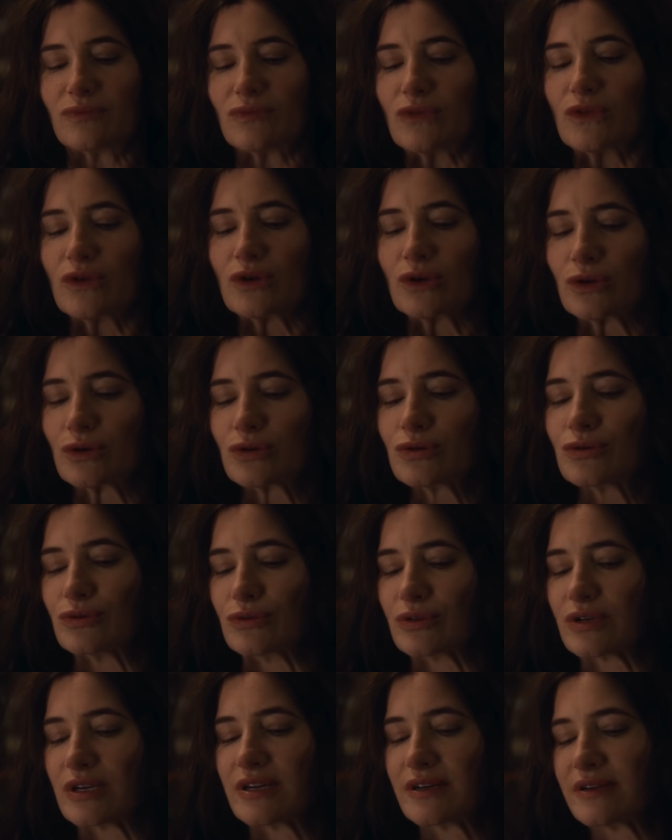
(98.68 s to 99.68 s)
know, episode
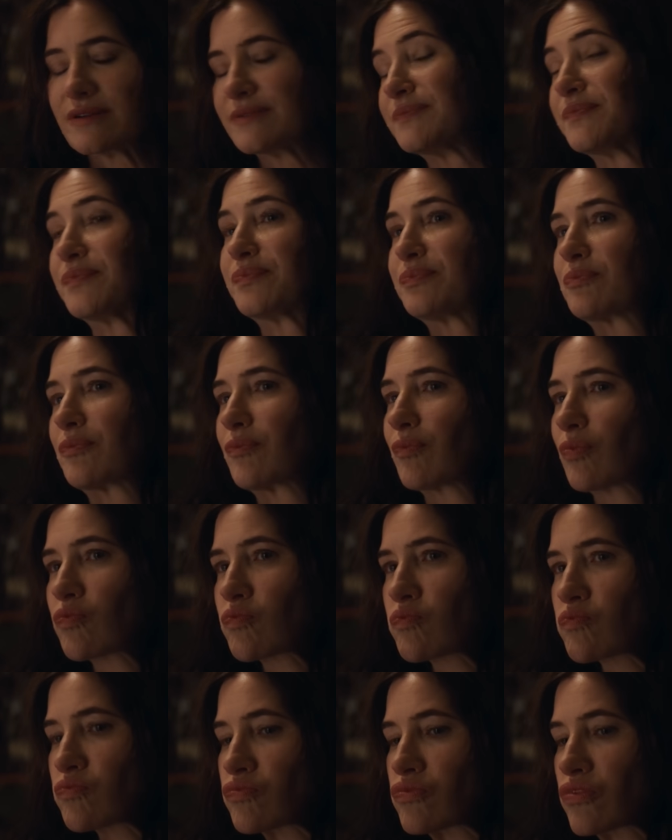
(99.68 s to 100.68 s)
1 of Agatha All
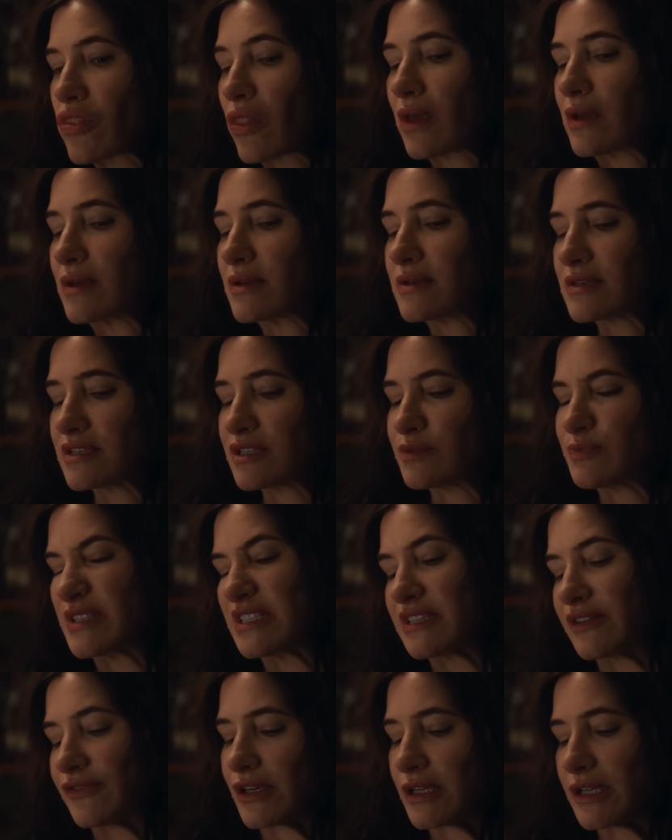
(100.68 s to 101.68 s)
Along different, you find out
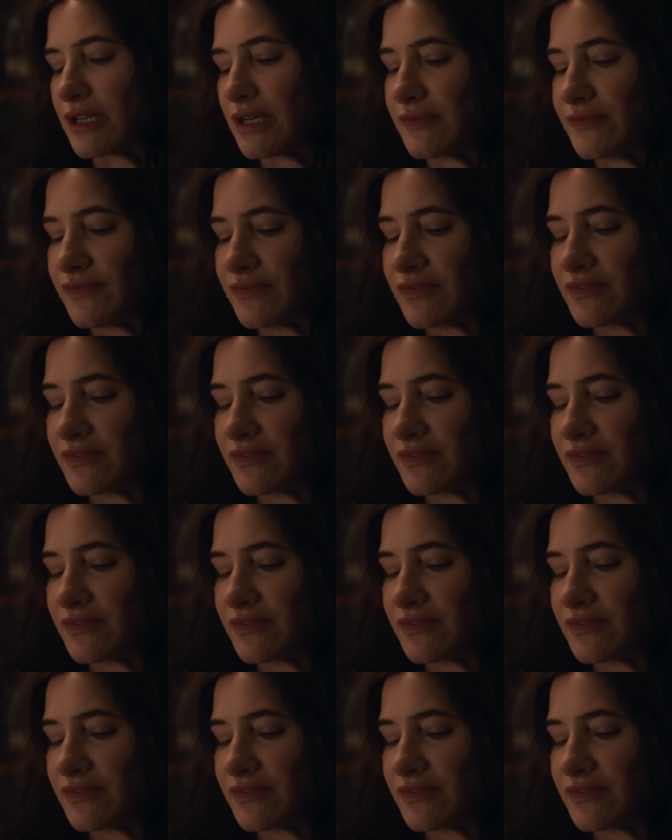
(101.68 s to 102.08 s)
things that make,